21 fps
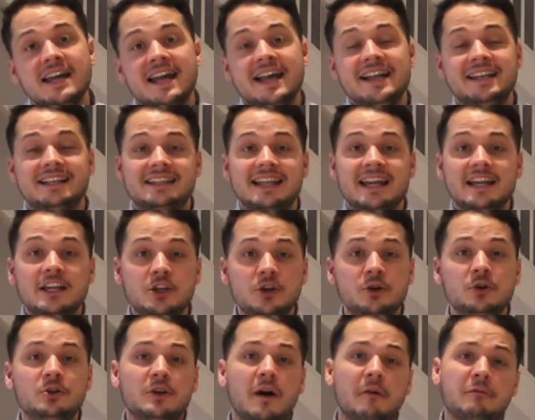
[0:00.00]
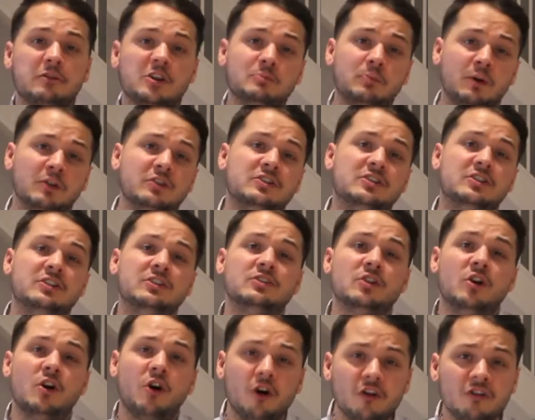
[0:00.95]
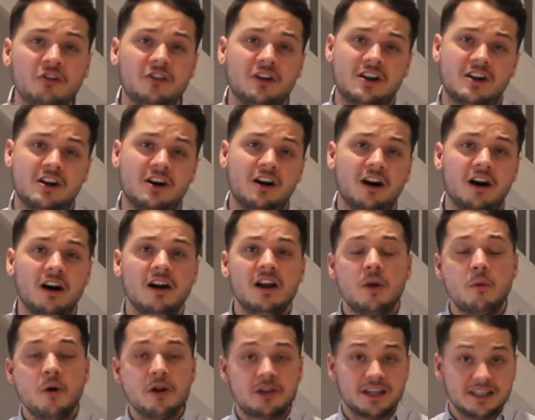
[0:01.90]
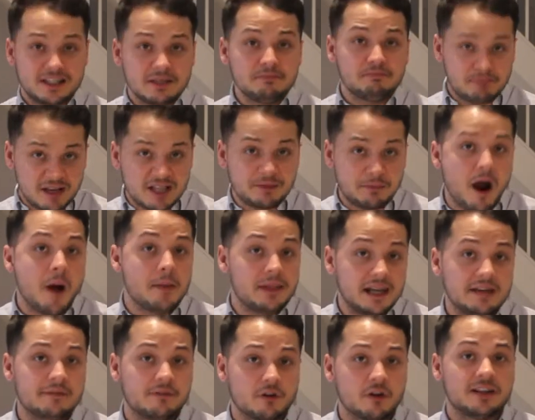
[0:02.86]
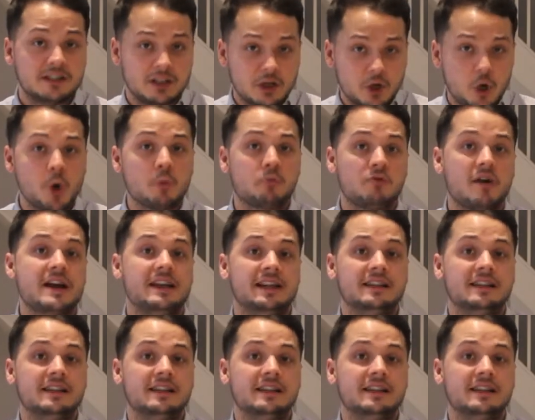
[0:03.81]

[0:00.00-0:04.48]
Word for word: It's their use of sponsors on the car, which isn't it's part of the livery, it's incorporated